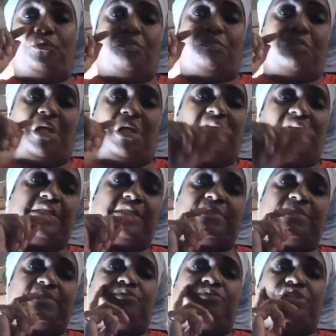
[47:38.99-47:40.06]
My
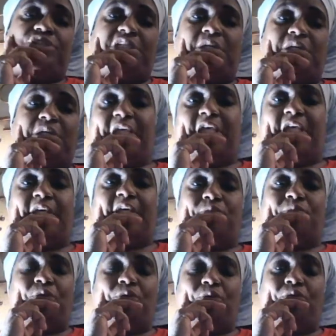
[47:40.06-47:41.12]
husband was in a bad
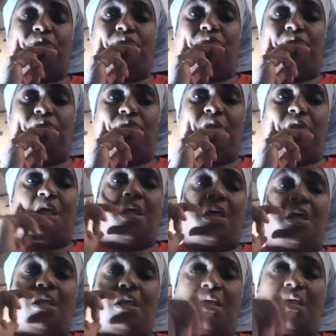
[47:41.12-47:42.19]
mood.
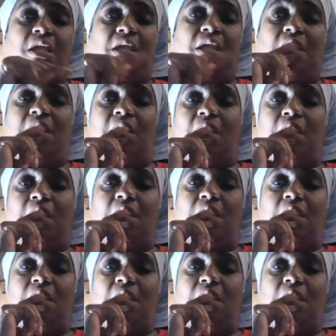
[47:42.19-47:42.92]
He